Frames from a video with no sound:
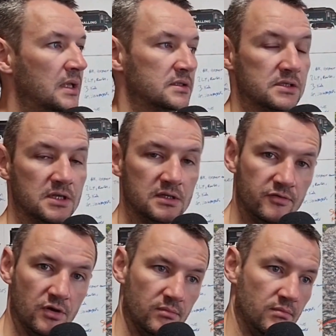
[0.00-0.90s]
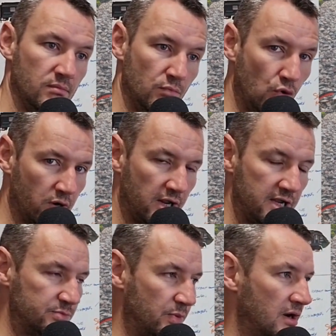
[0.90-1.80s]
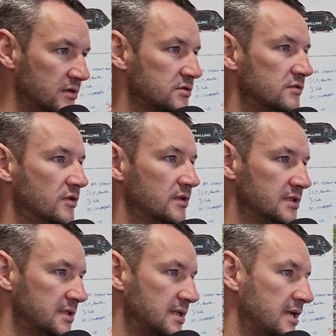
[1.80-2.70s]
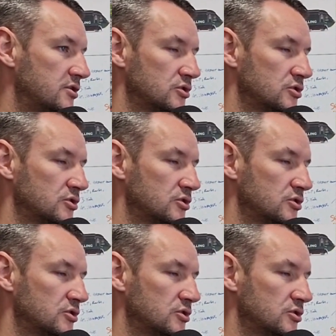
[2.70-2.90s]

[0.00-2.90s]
As I said, you've got motorized parts, you've got the detection.